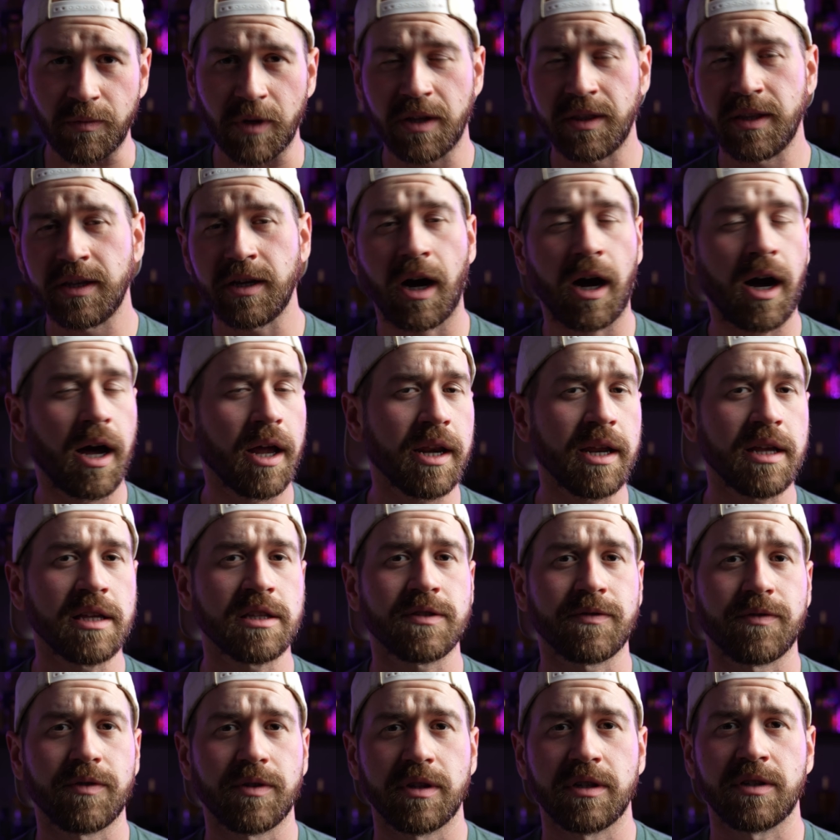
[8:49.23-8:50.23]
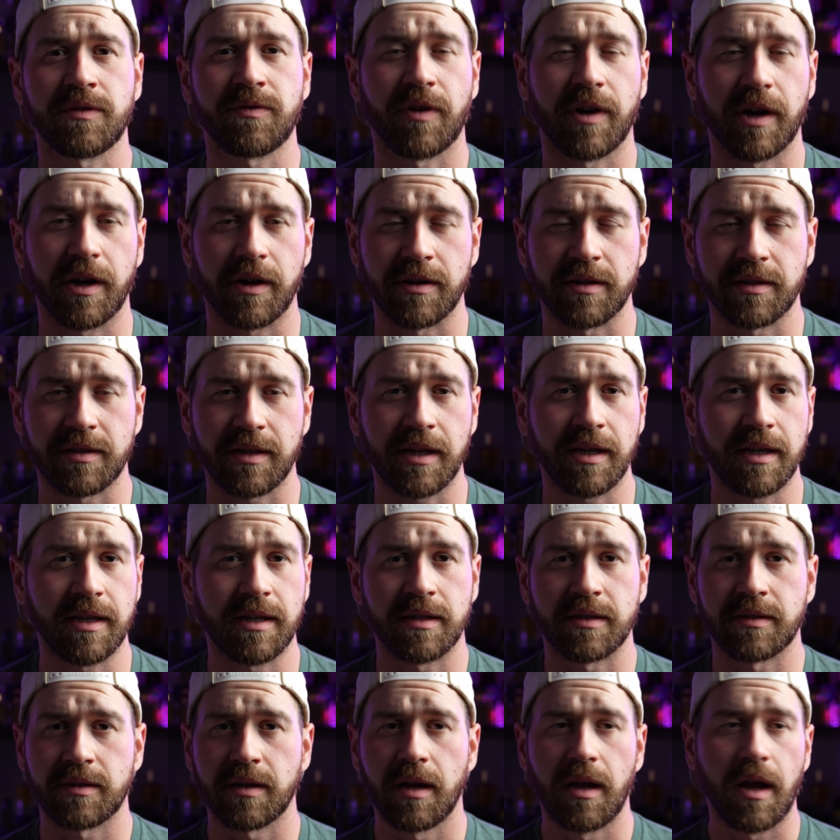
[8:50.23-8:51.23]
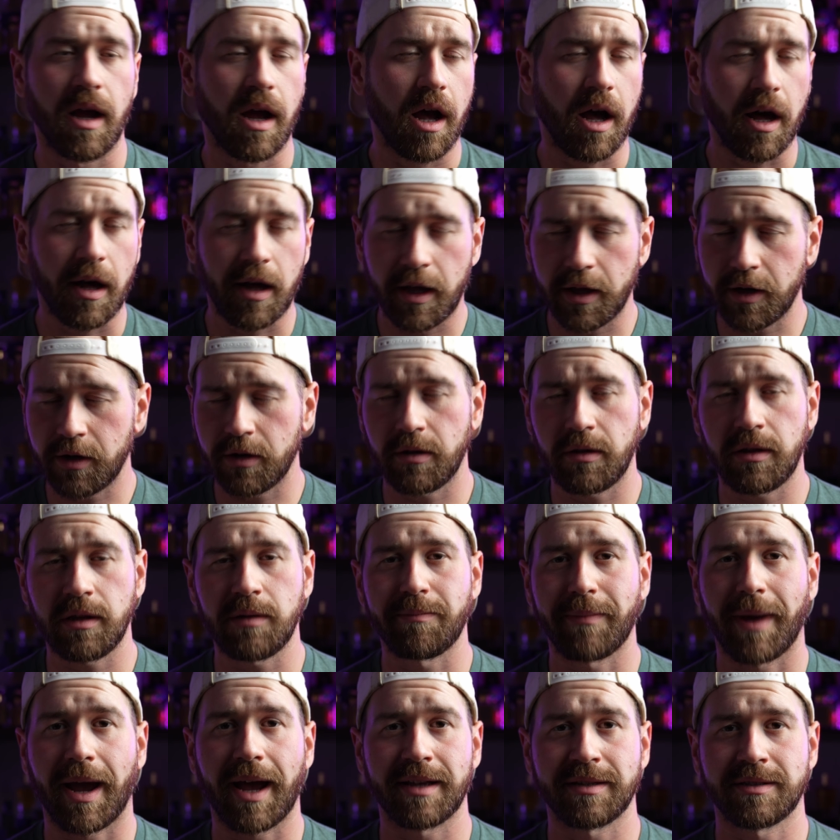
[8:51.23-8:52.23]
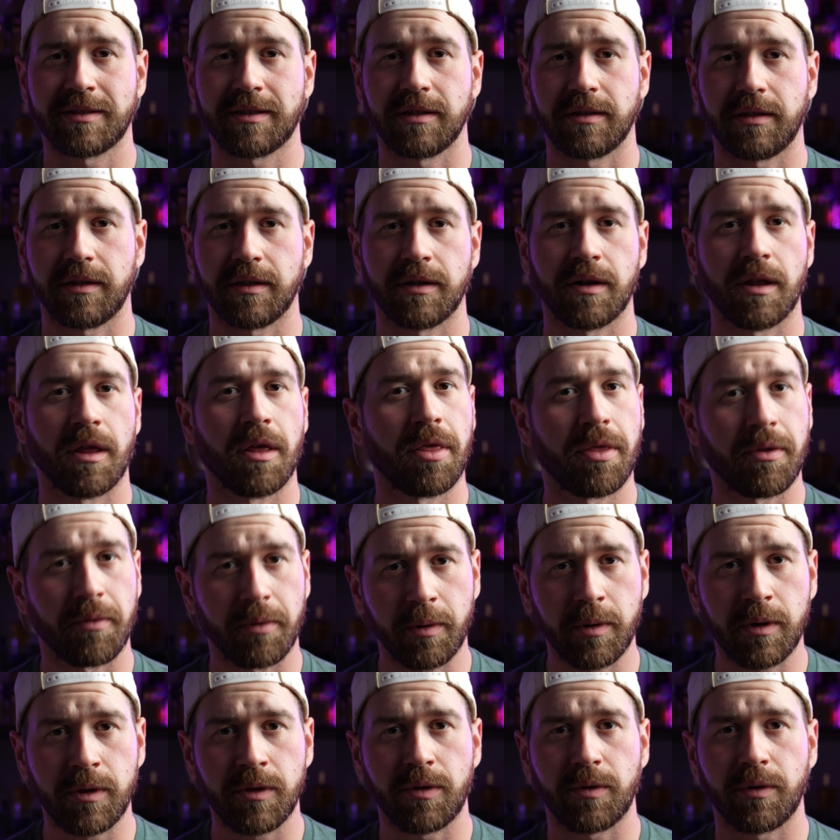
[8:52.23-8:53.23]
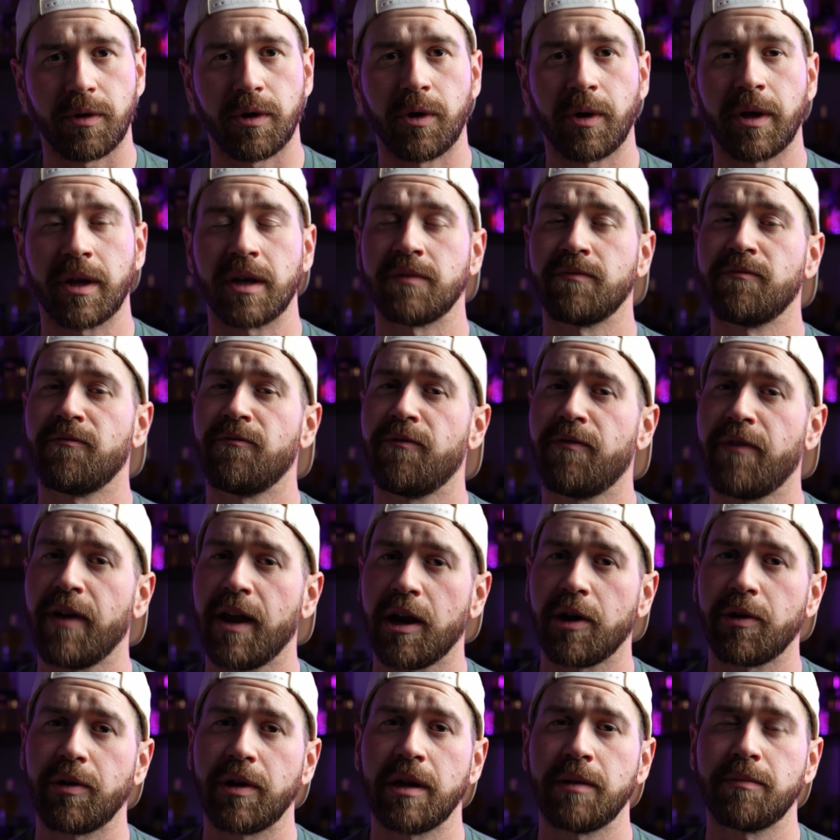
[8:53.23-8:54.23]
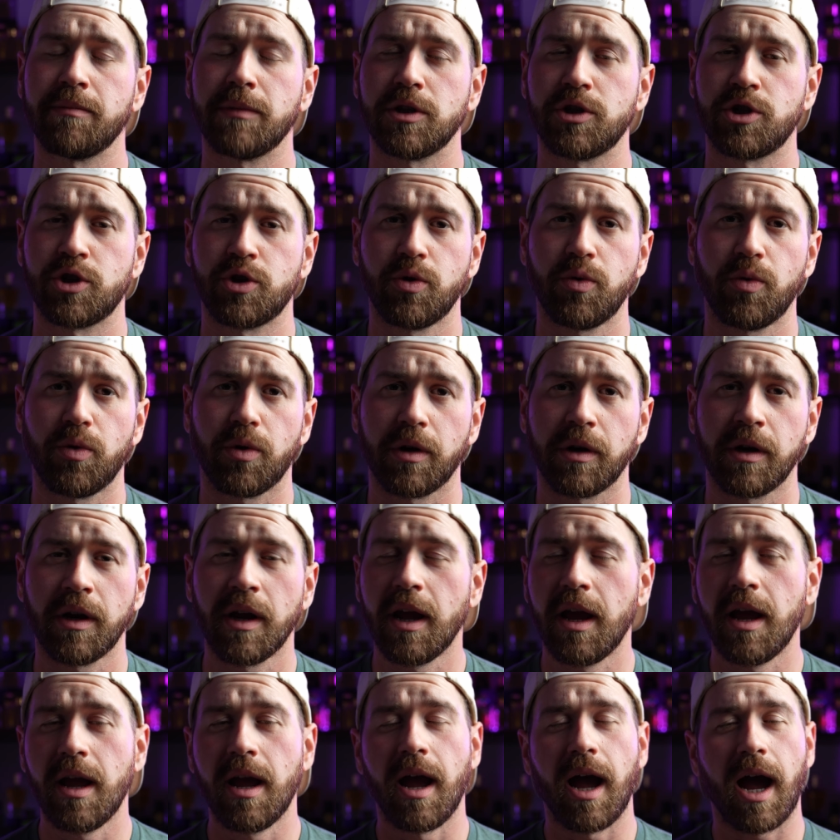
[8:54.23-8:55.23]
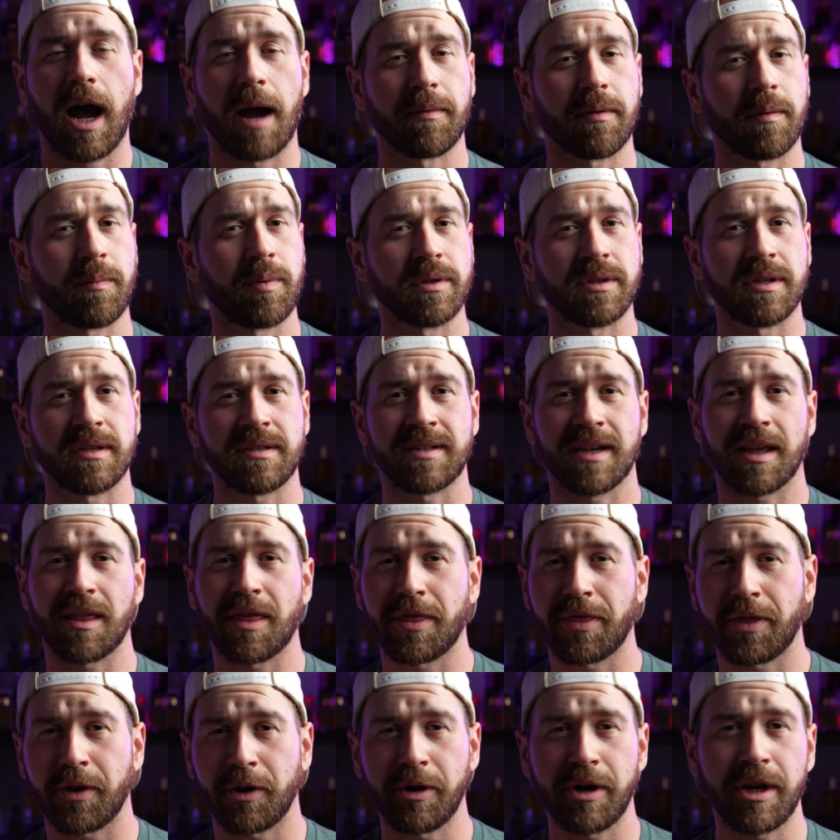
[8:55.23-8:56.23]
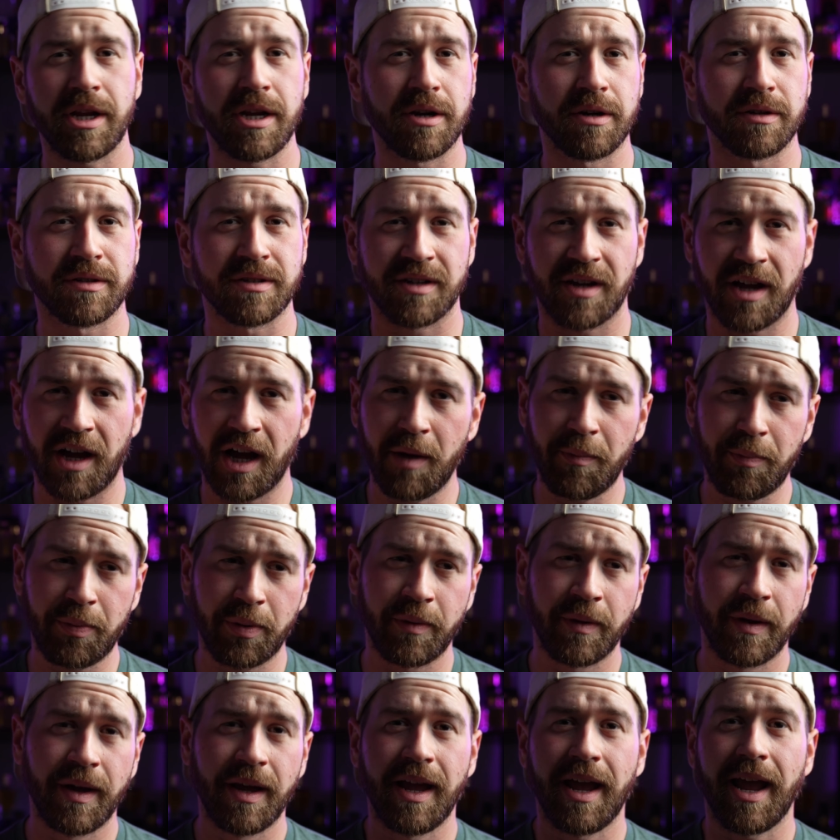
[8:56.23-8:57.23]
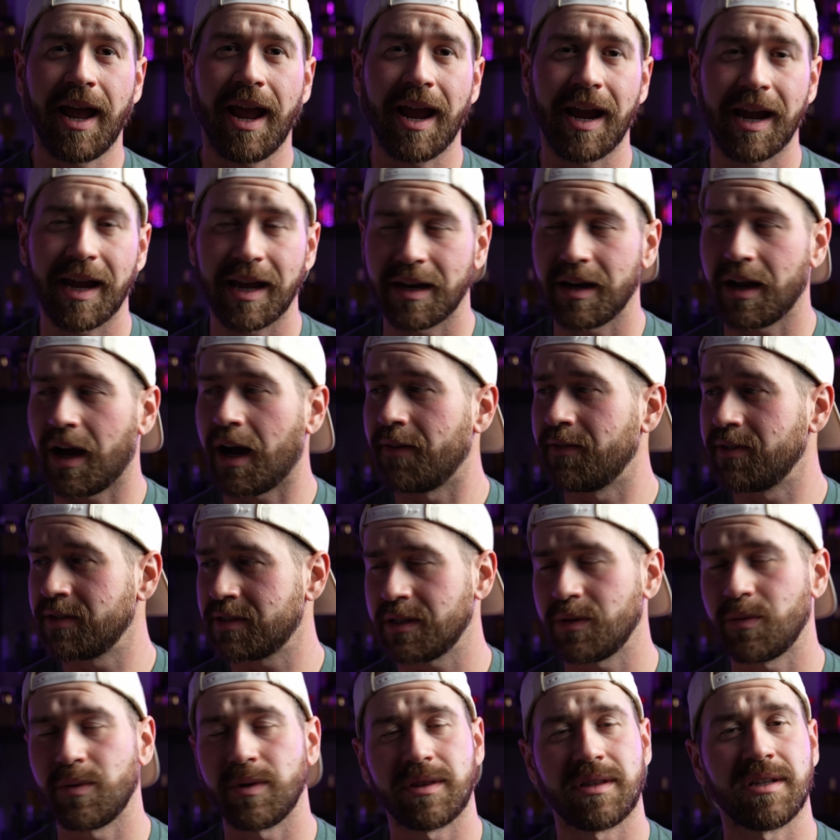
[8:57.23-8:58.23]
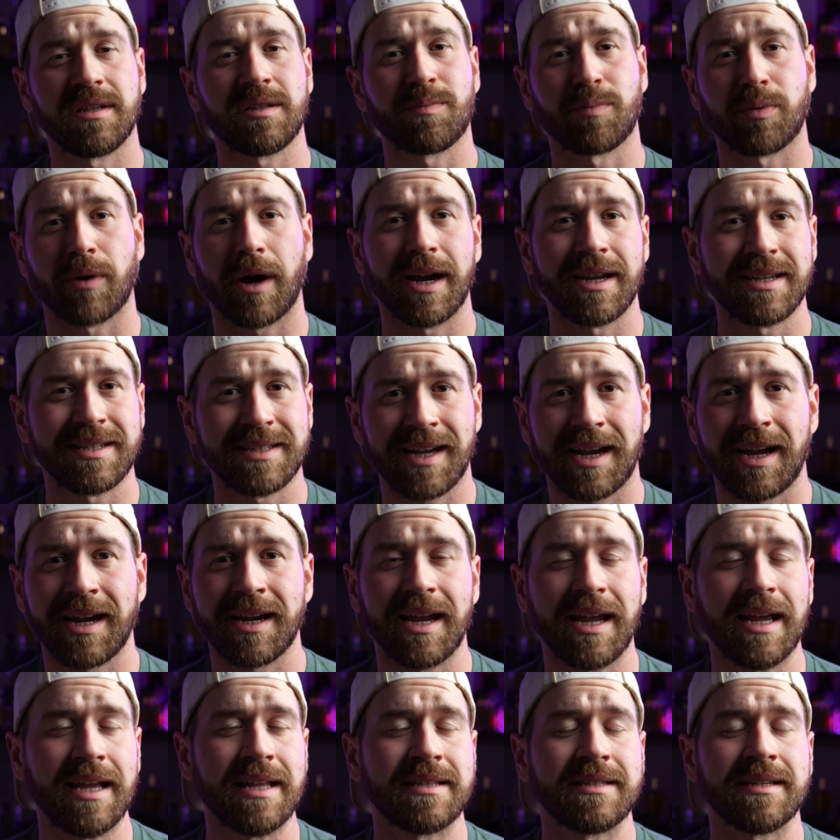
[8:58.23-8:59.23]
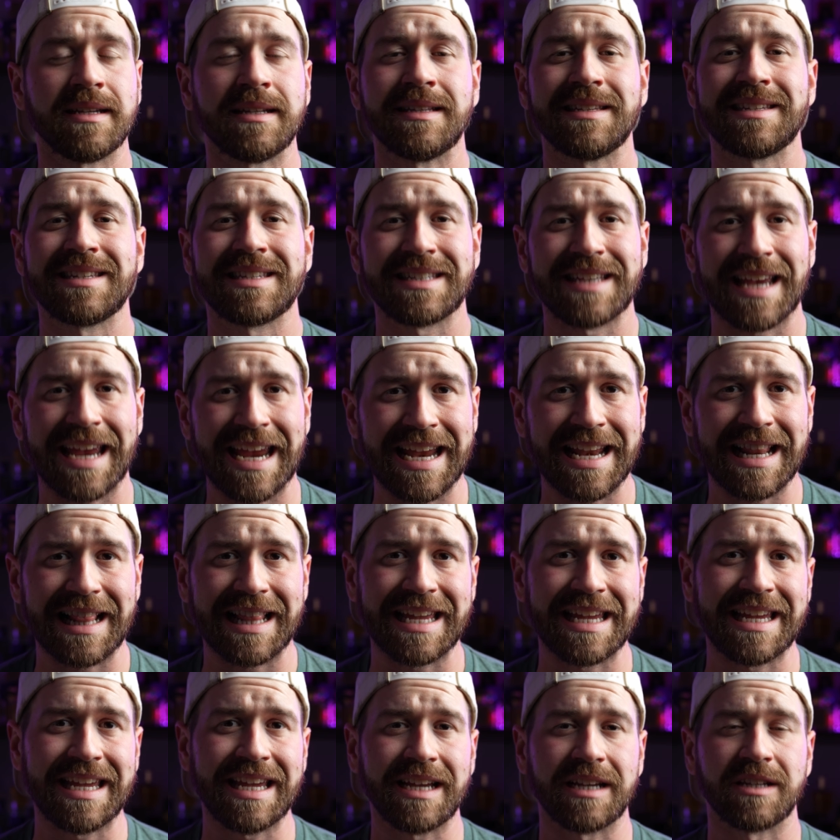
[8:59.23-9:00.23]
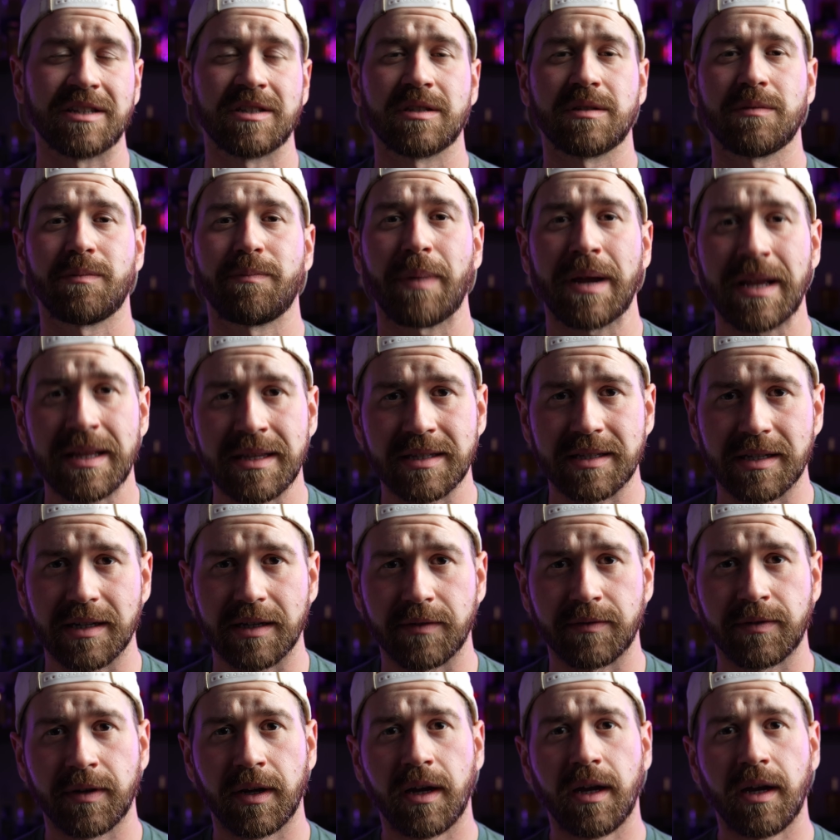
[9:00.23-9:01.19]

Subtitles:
the audience for this fragrance is utterly masculine through and through and very mature. I'm gonna put this at 30 years and up, and obviously with this price tag, it's insanely expensive.